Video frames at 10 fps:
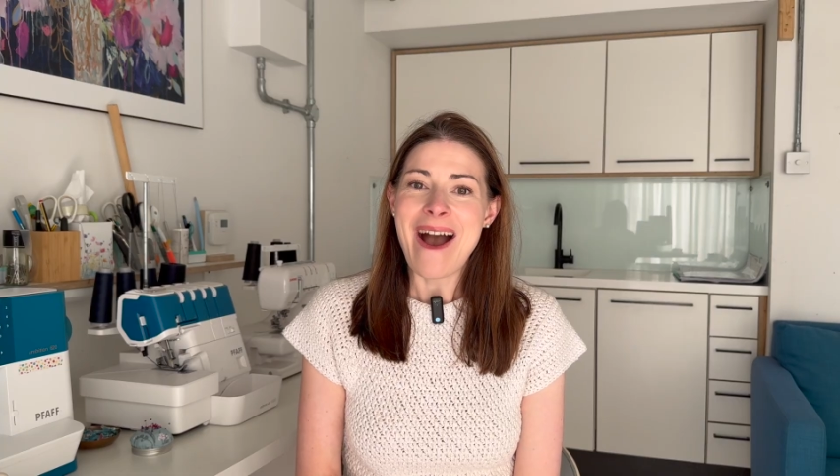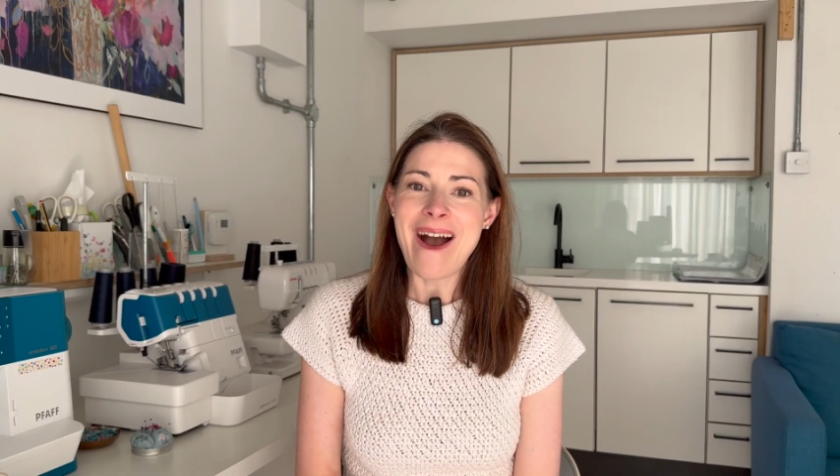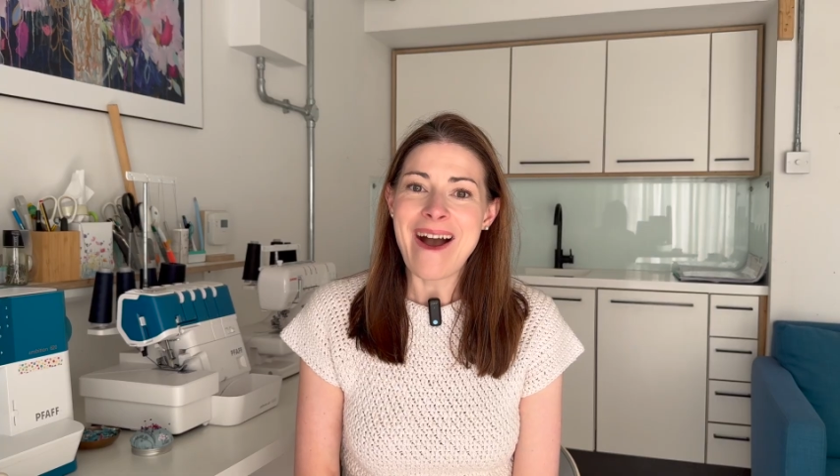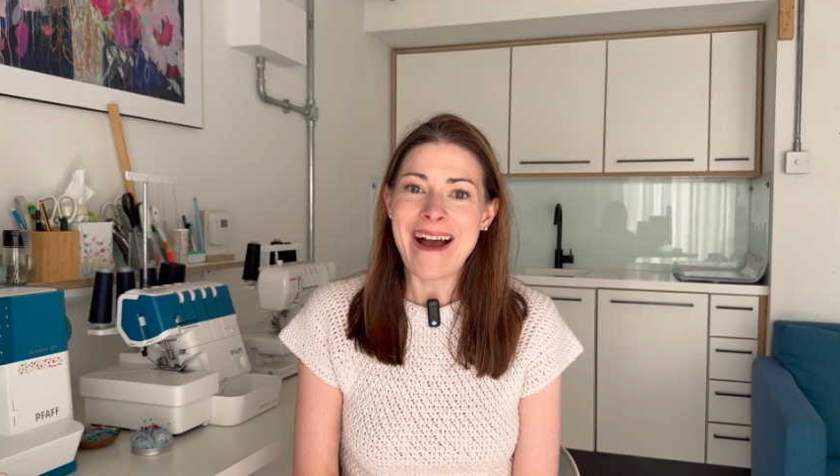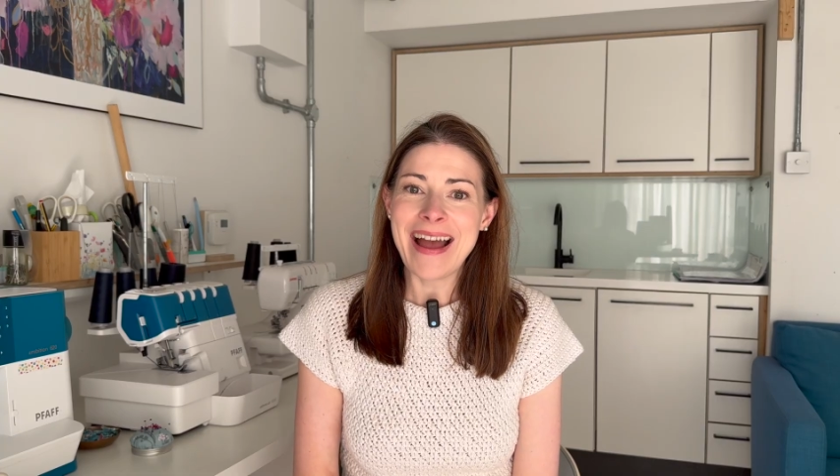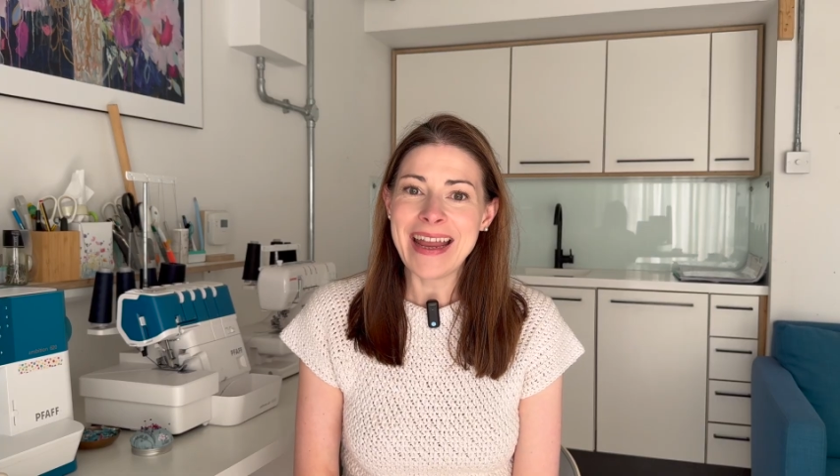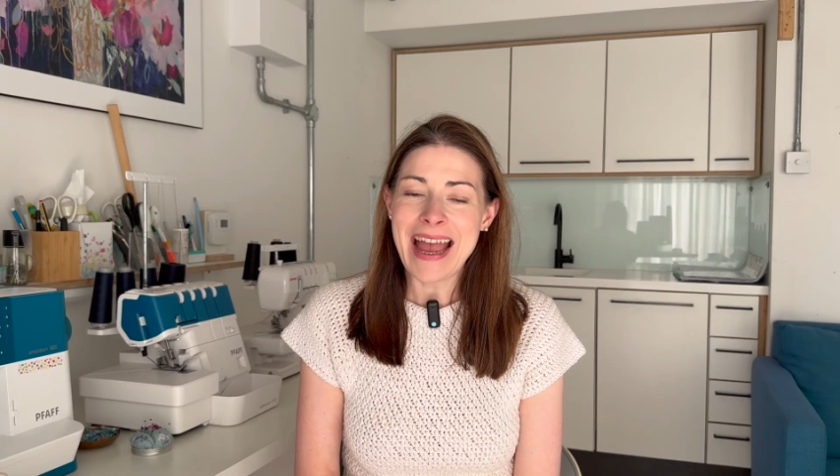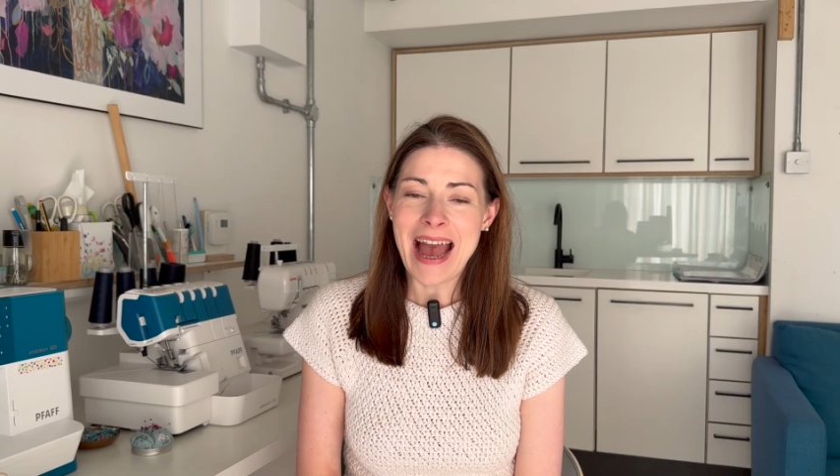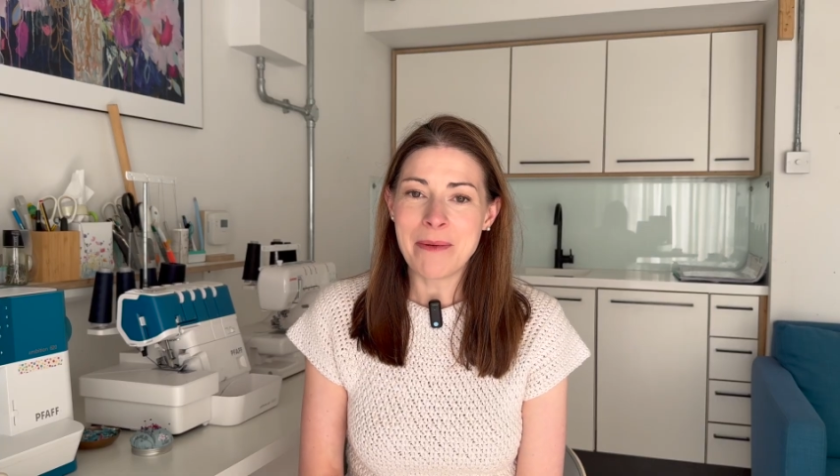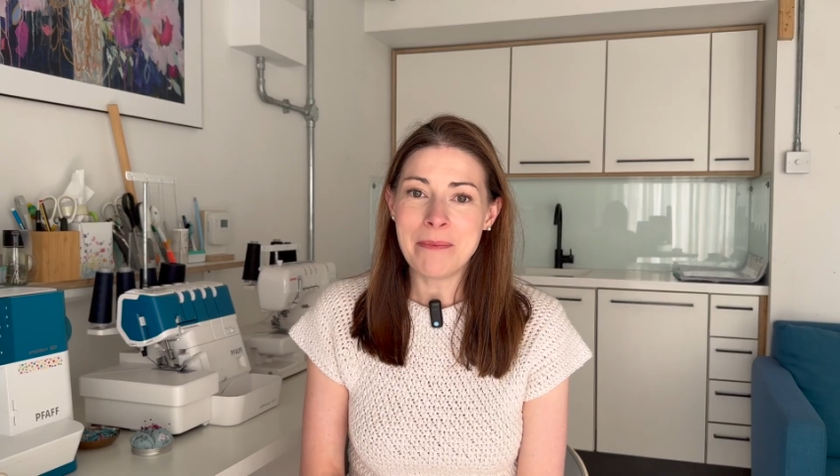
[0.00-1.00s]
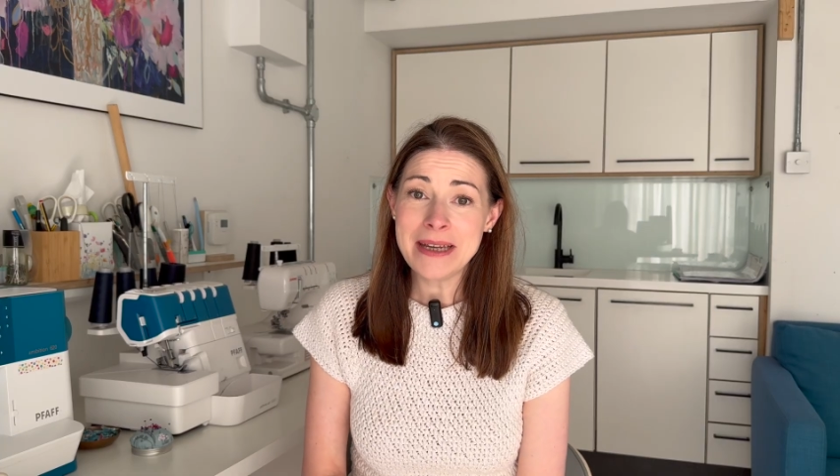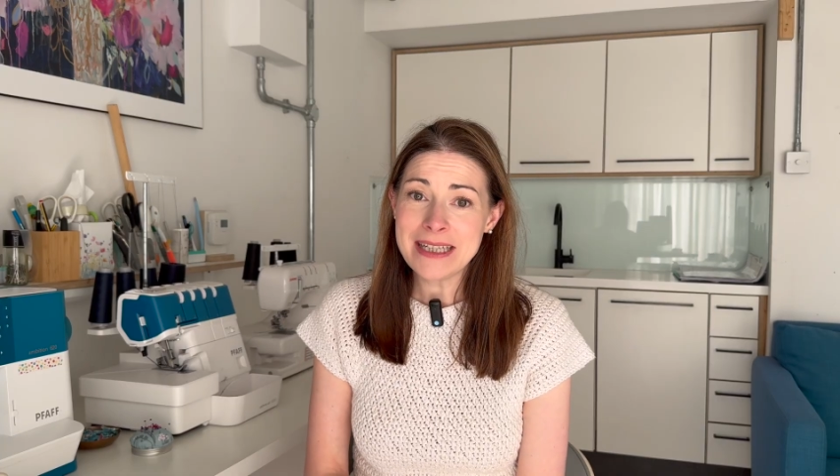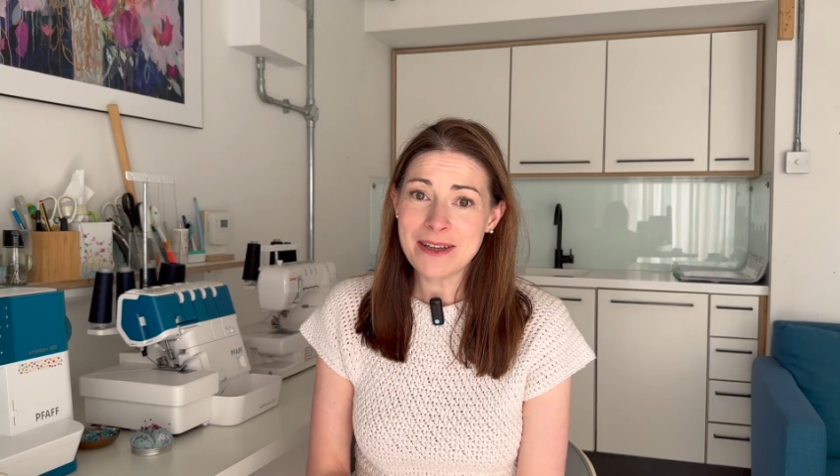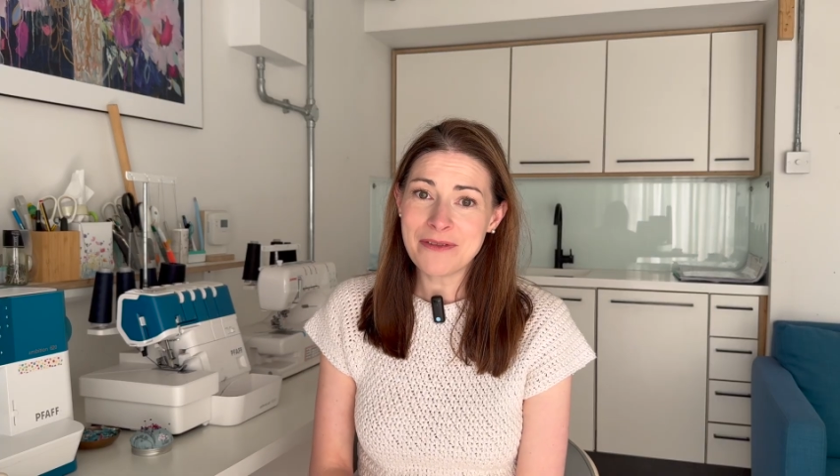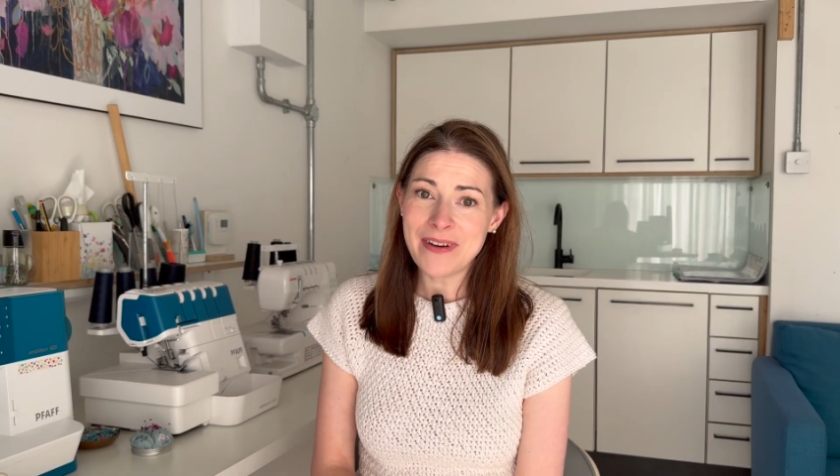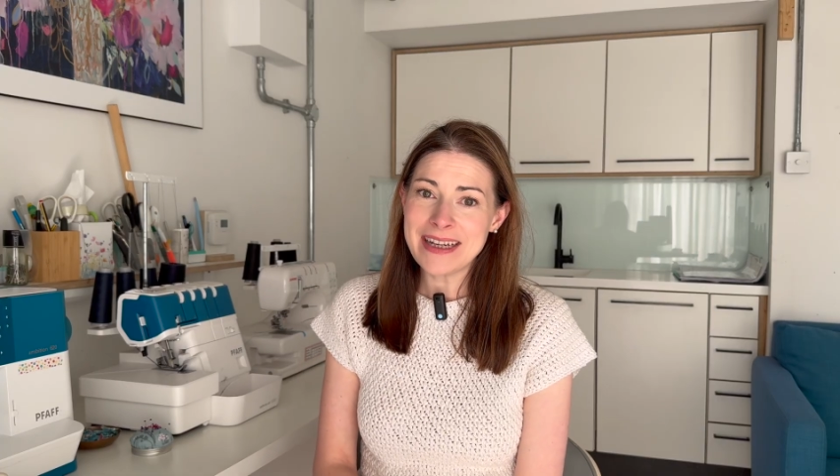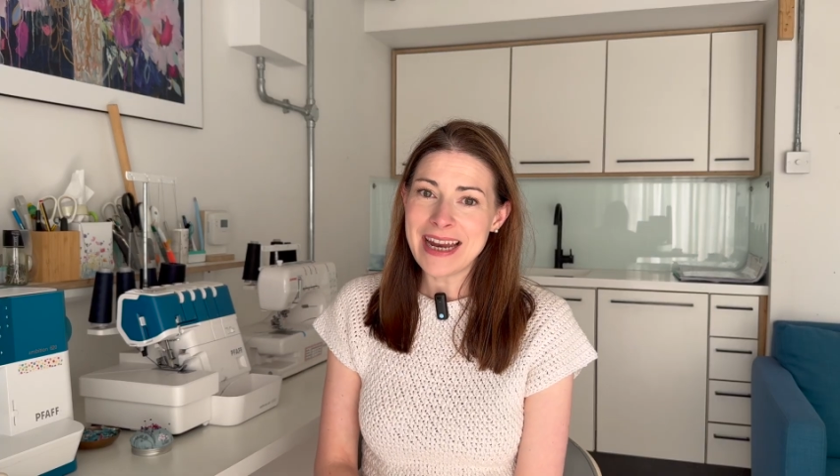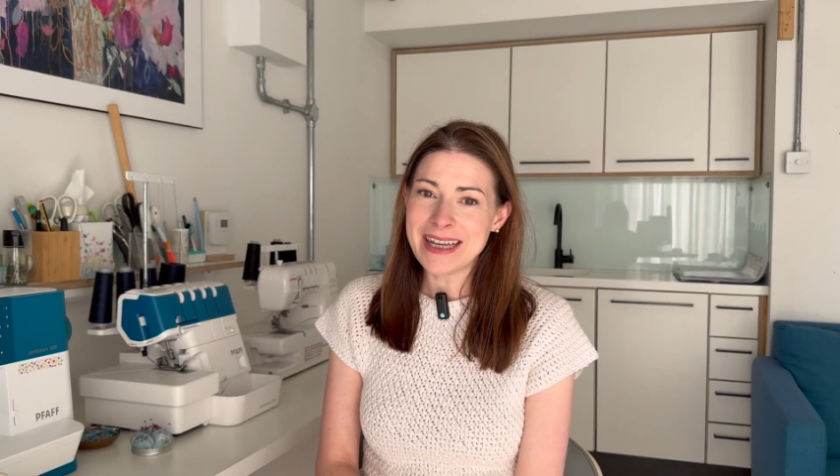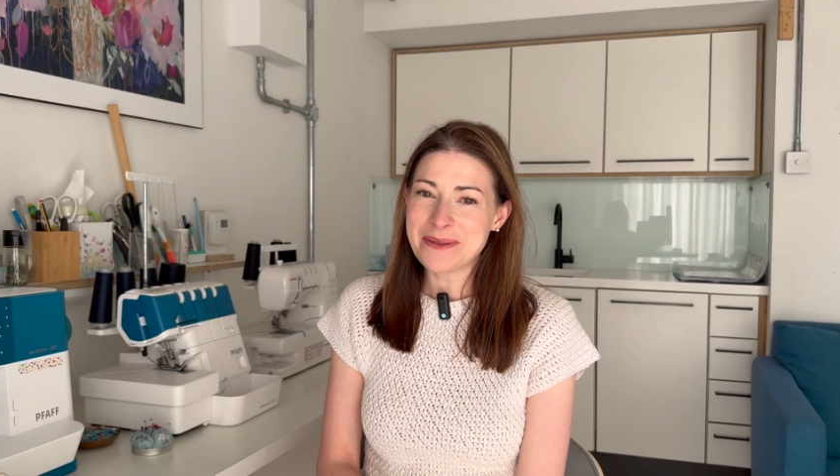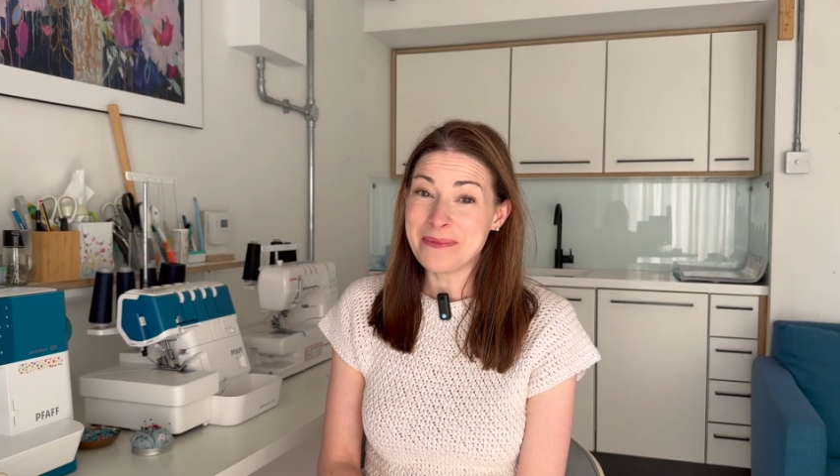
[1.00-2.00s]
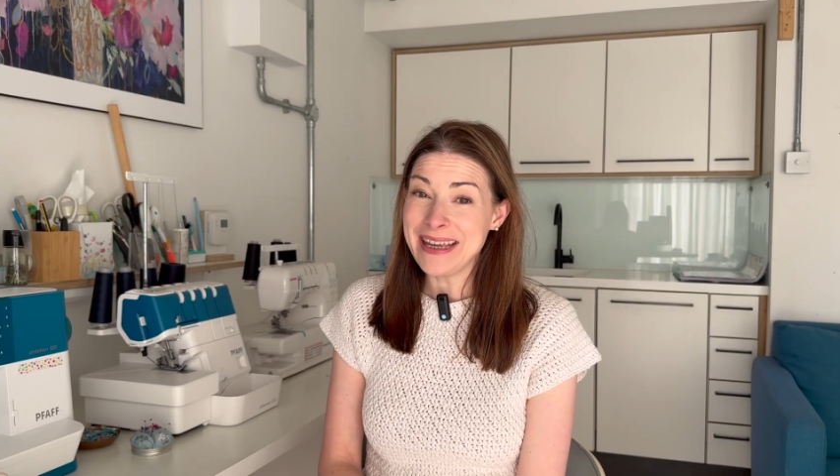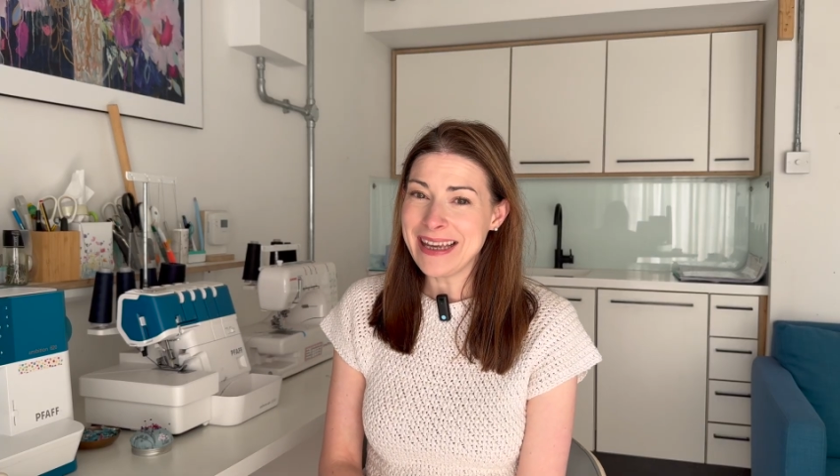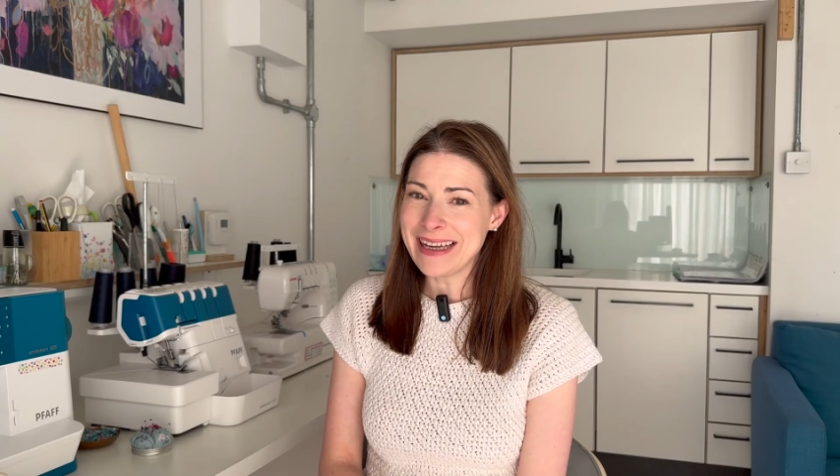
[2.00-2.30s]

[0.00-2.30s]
I am meeting a friend next week